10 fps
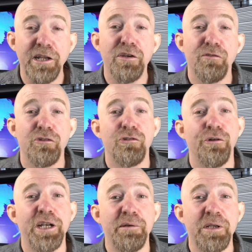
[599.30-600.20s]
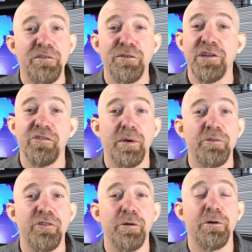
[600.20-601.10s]
you for joining me for this
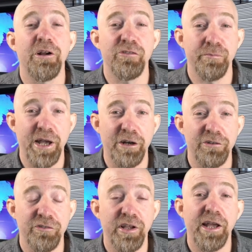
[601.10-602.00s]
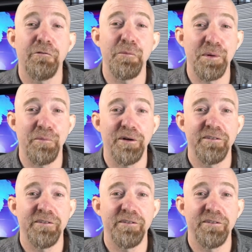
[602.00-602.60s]
episode of Progressive Matters. And remember,